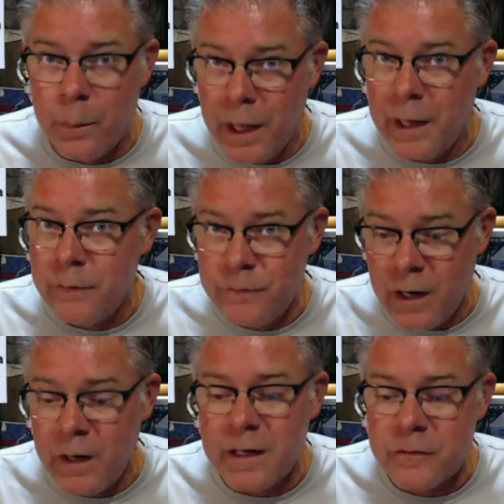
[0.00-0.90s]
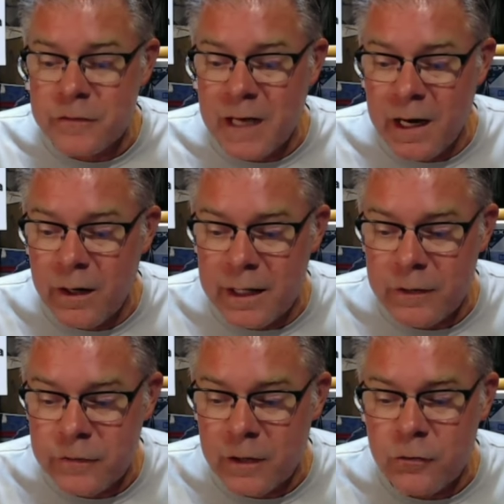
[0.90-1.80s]
but very scary
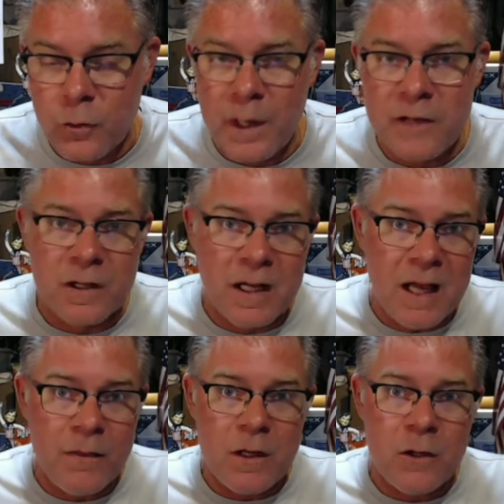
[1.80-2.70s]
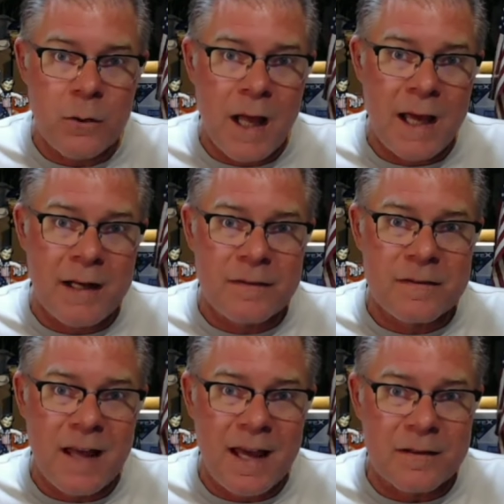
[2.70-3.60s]
situation. In the United
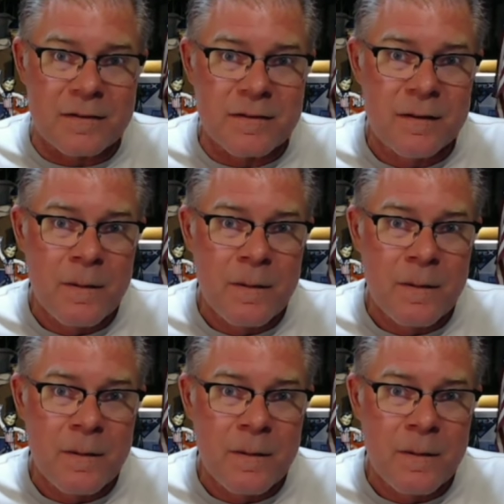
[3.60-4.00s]
States,